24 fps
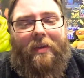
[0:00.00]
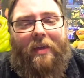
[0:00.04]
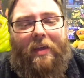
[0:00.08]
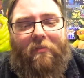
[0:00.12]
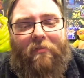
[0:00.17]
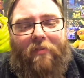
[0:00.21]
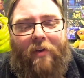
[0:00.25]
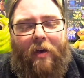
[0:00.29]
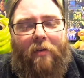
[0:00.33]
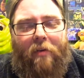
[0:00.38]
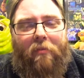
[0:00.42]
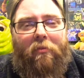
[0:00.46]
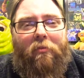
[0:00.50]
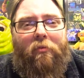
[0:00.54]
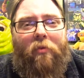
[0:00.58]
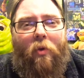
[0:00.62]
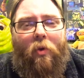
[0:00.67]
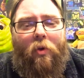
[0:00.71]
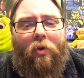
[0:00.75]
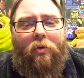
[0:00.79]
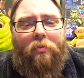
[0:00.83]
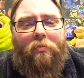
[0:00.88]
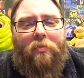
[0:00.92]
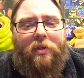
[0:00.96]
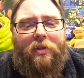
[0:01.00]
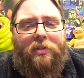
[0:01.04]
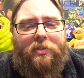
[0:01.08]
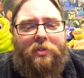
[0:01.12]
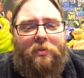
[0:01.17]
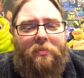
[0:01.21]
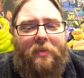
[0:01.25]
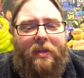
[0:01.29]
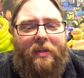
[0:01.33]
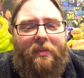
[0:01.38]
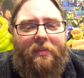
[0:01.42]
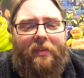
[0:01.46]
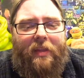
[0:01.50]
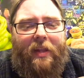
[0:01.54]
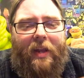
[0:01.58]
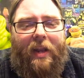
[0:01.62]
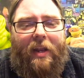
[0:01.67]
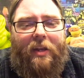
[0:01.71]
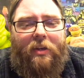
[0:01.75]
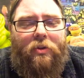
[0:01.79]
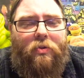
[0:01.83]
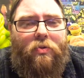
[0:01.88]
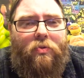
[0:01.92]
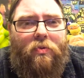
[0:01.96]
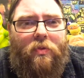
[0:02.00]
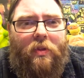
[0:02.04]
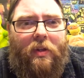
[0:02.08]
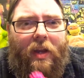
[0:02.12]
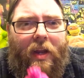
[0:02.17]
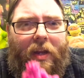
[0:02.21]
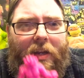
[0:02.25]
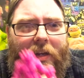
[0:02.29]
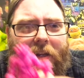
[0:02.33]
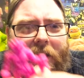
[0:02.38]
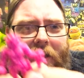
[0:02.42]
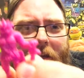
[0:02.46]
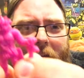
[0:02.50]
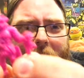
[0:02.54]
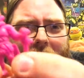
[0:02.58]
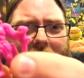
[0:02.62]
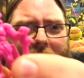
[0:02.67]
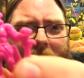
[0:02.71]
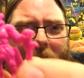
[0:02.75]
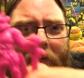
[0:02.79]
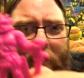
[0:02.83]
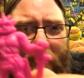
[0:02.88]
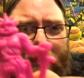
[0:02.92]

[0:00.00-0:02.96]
I found 4 muscle men that I knew that I needed.